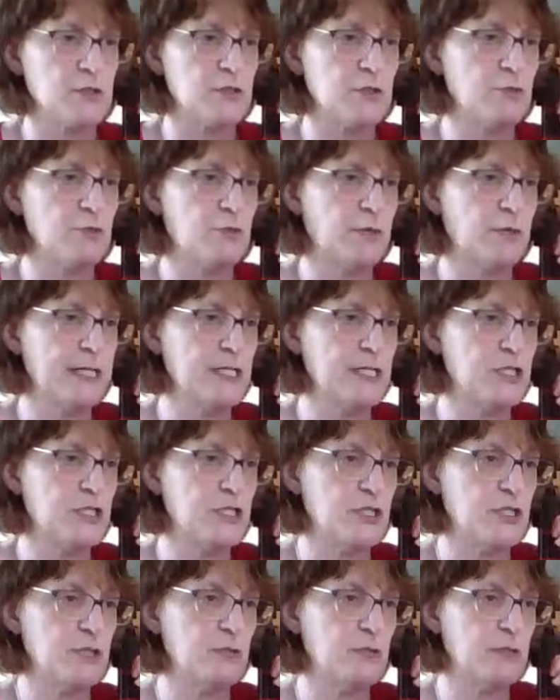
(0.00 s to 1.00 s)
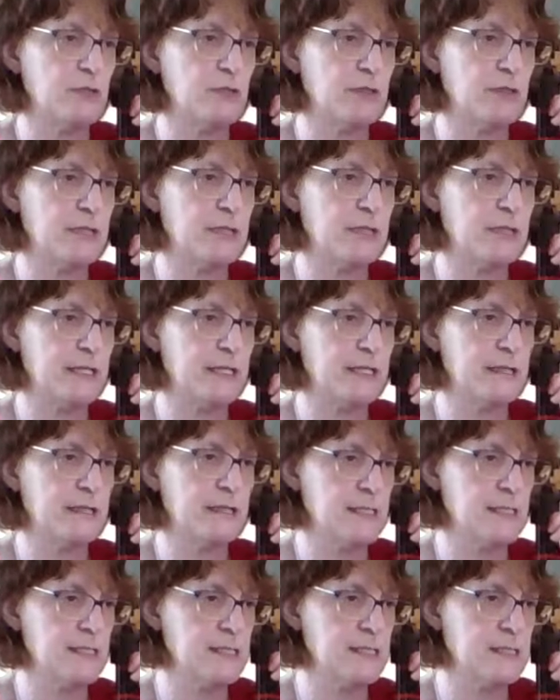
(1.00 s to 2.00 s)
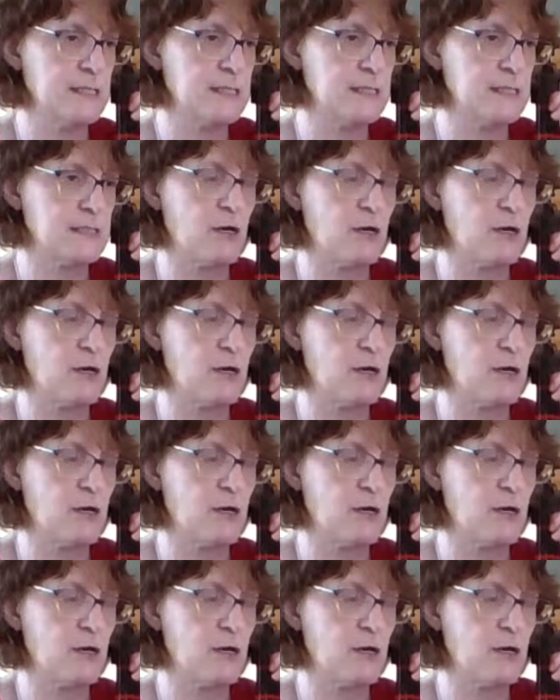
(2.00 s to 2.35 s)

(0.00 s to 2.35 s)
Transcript: 22 would look like this.